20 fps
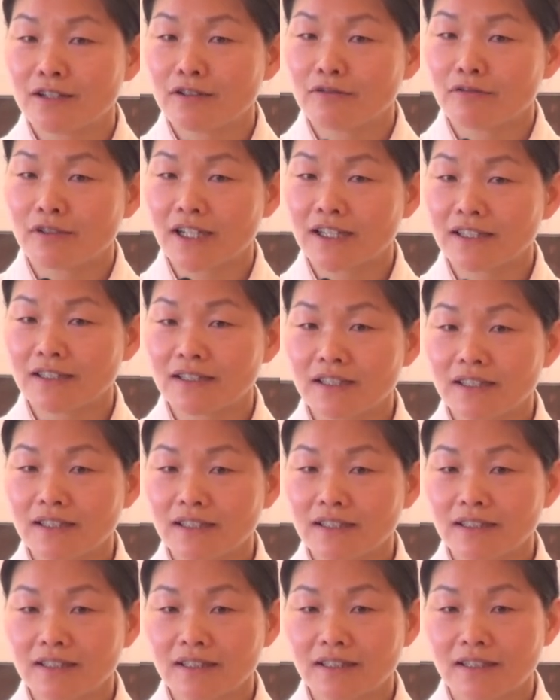While
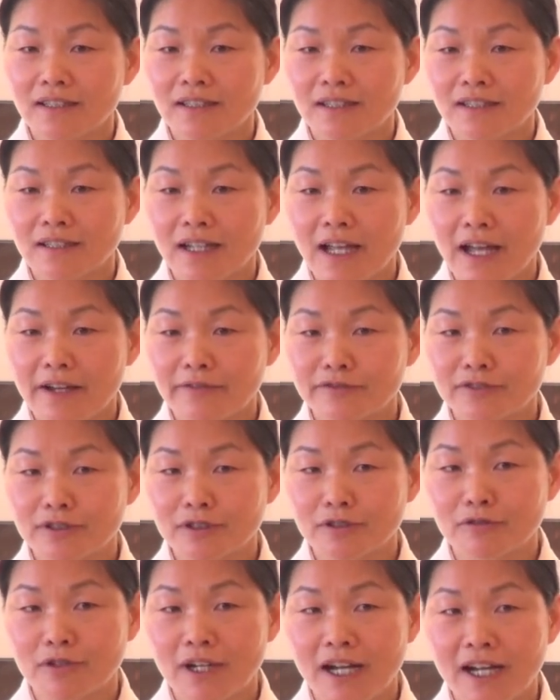
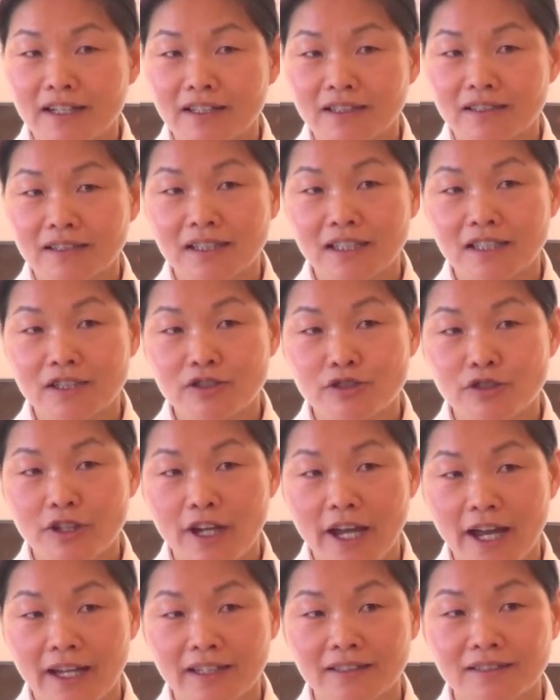after a while, he
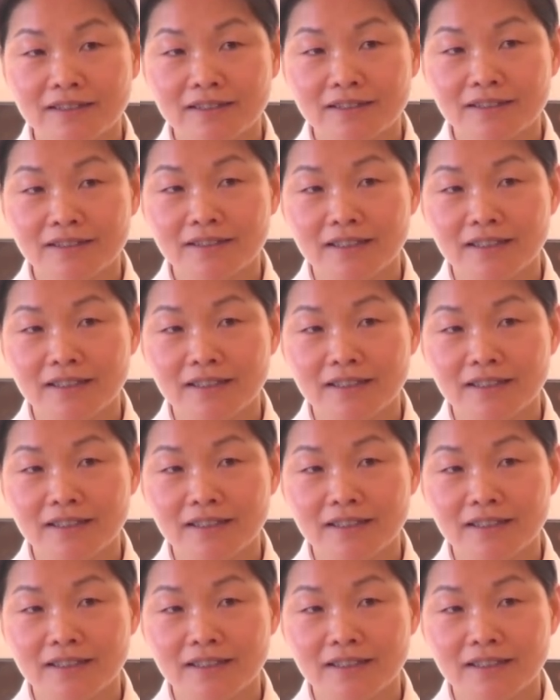checked